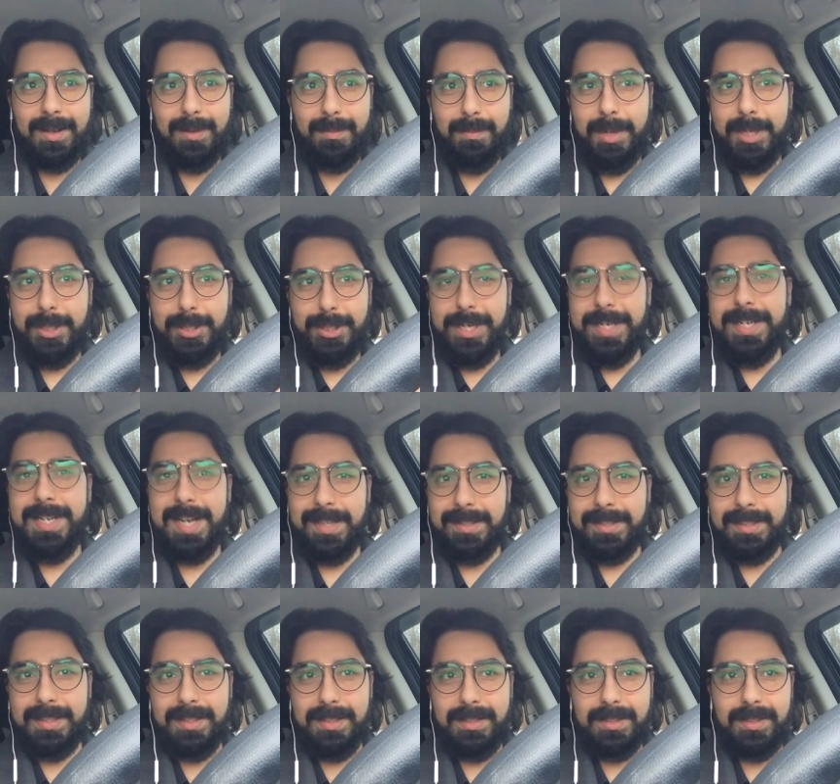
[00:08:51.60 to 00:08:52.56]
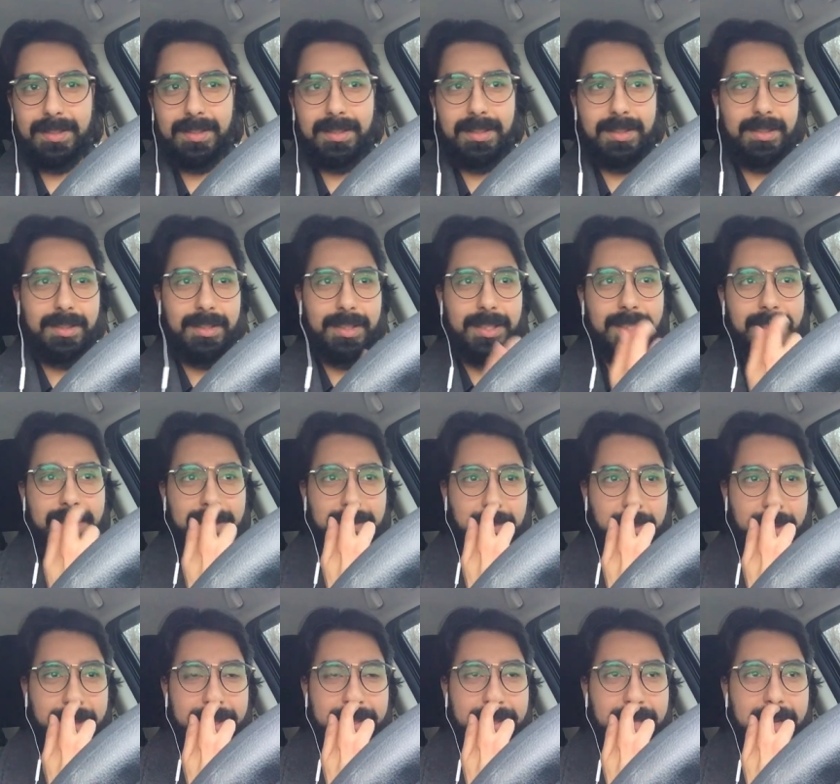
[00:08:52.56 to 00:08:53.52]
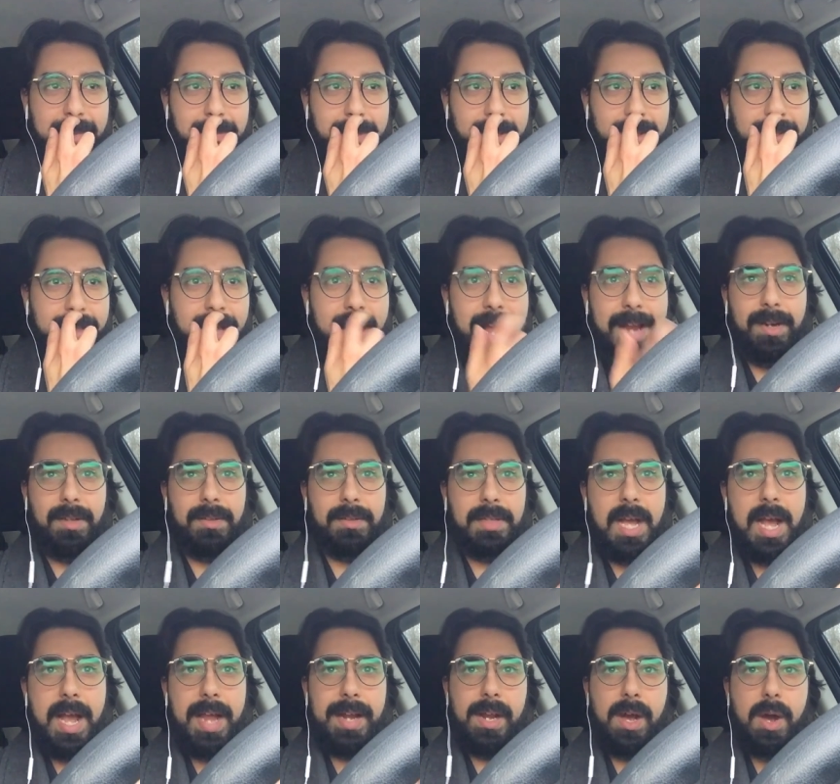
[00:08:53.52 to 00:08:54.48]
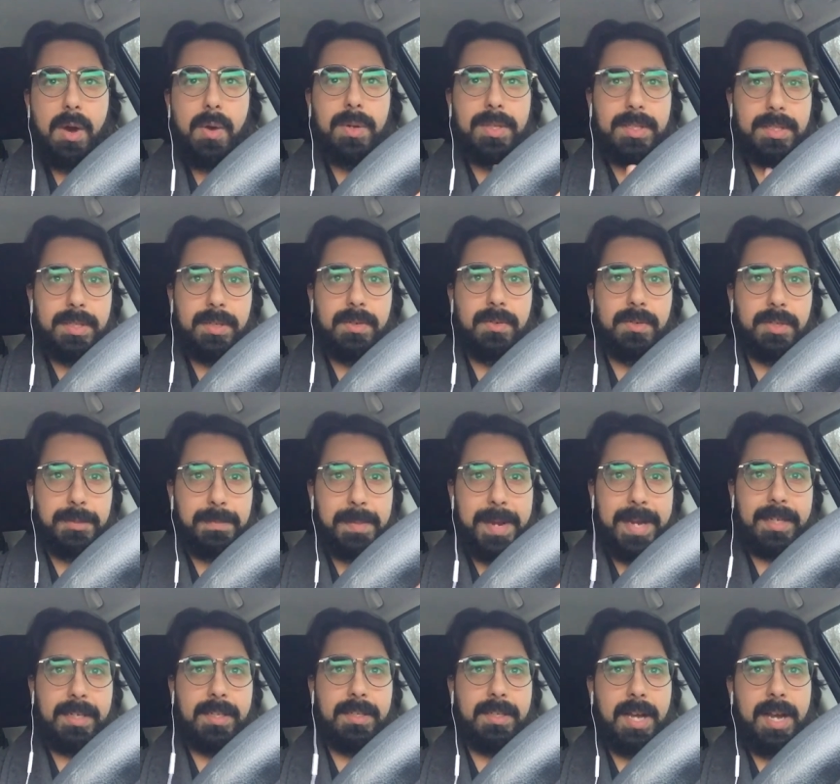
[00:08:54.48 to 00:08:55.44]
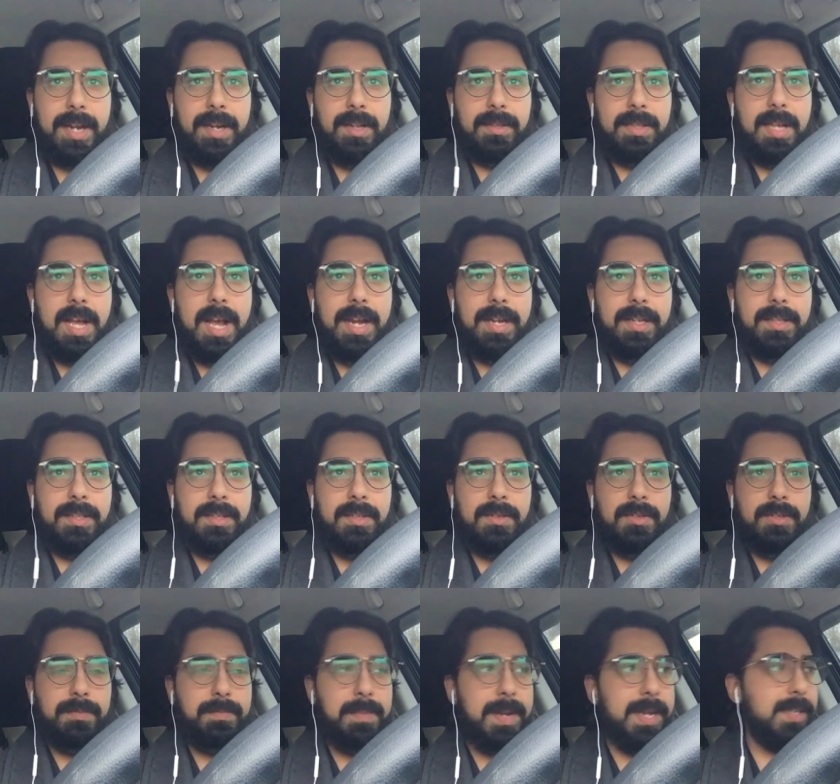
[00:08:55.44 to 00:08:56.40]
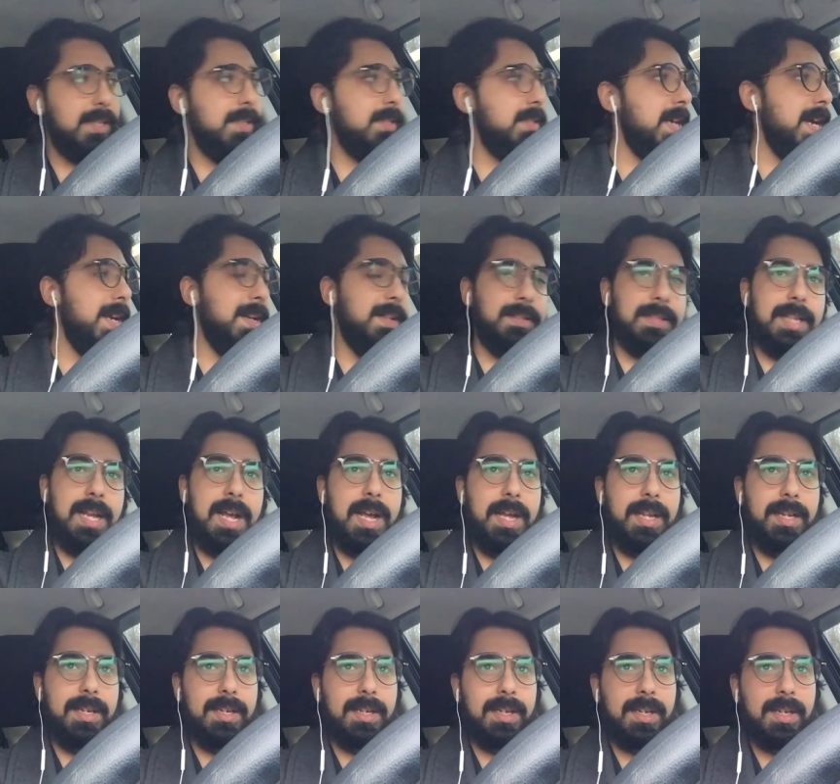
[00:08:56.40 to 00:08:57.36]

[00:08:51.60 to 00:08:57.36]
But she doesn't. She just brings up this Title IX. Oh, it's in respect to Title IX. It's in respect to Title IX.